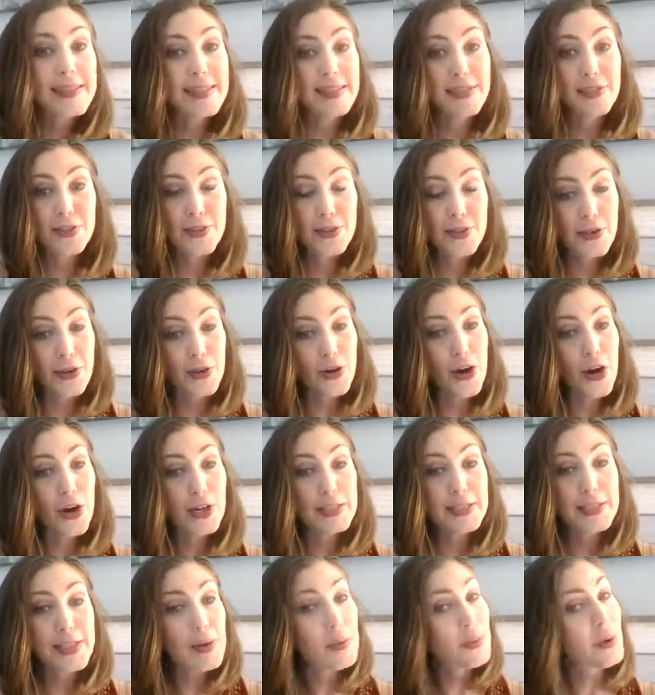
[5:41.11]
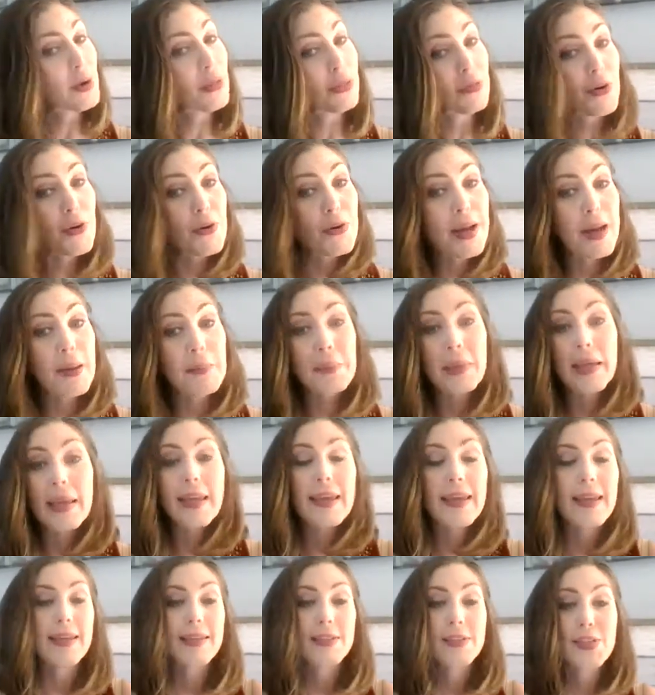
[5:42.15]
These are the cards that were thrown at me.
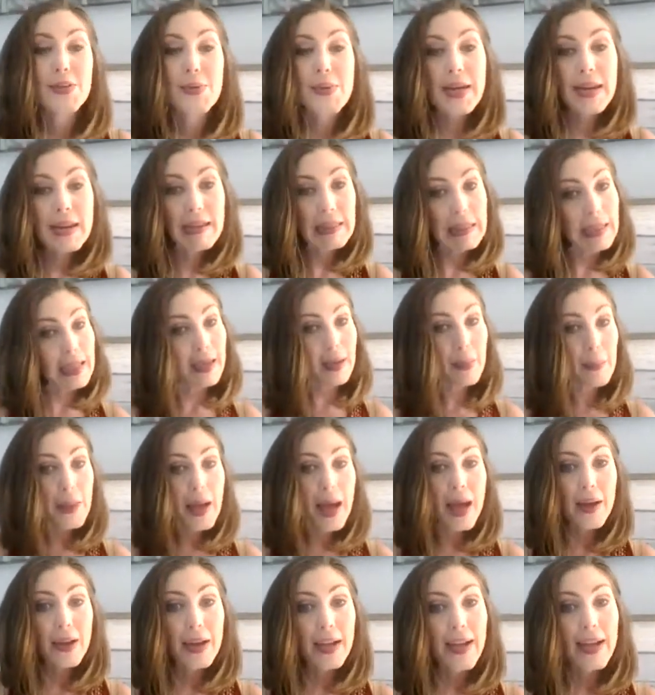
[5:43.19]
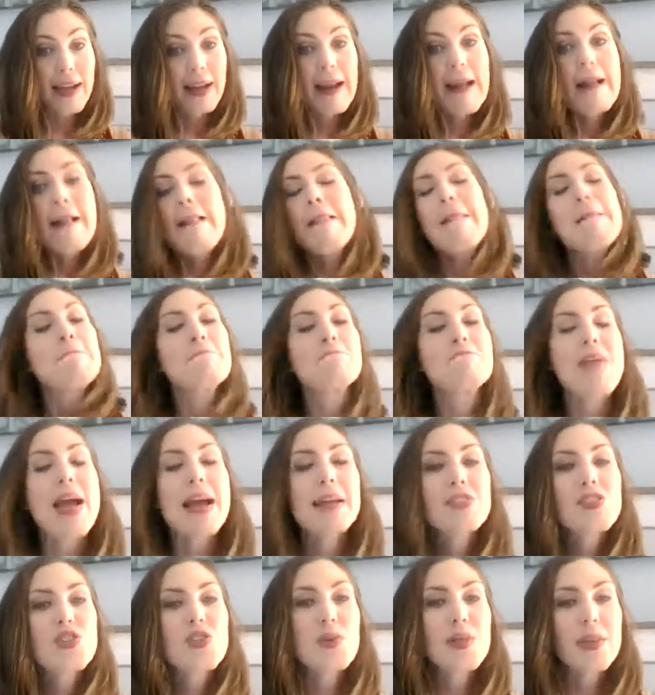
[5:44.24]
Can't do anything about it.
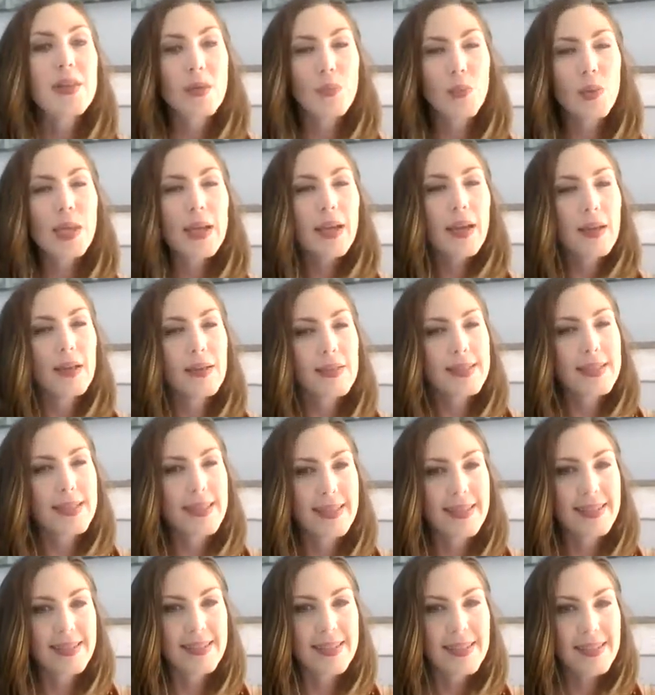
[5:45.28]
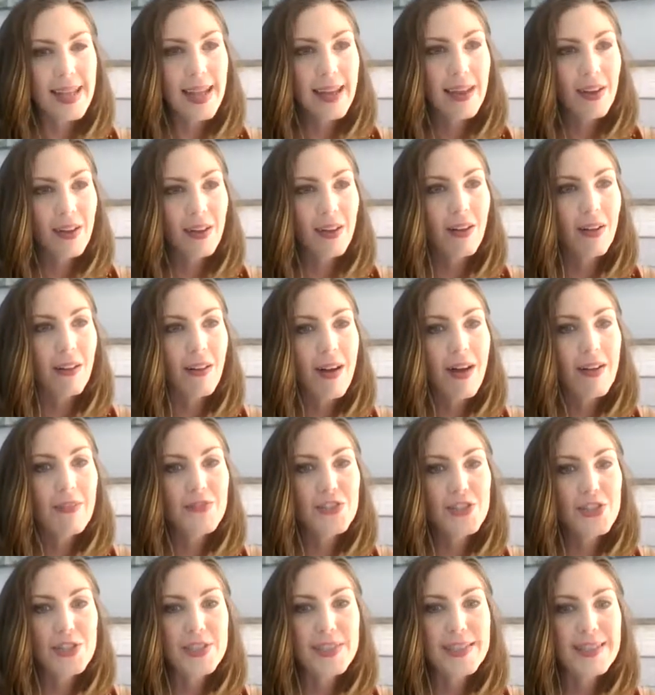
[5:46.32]
And so then we get into this cycle of
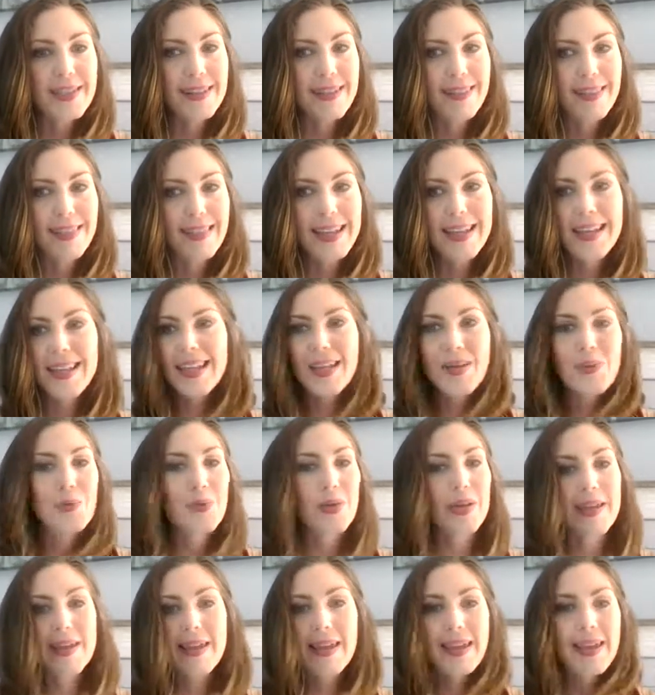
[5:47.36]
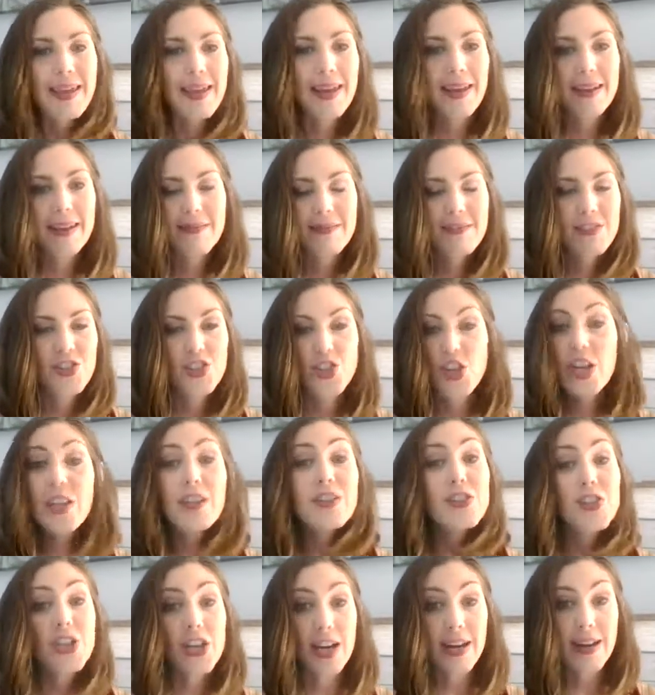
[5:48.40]
just thinking we can't
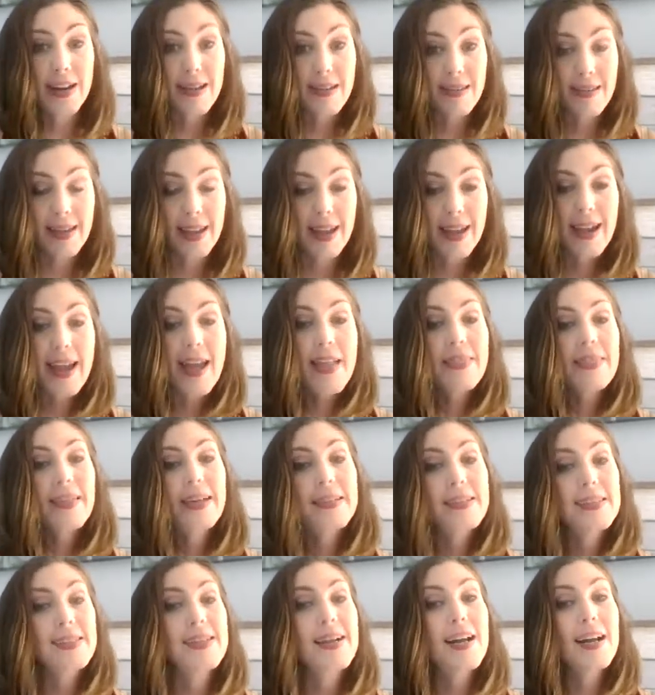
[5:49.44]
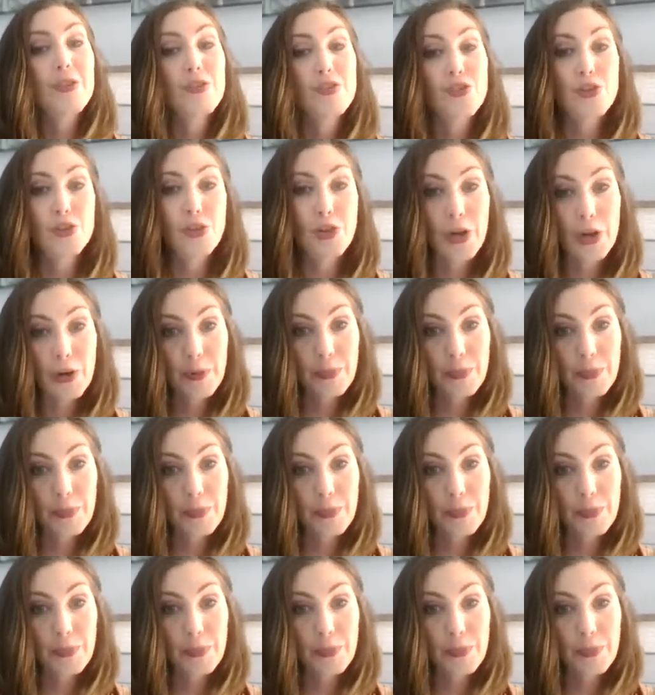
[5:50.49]
change anything. And that's not true.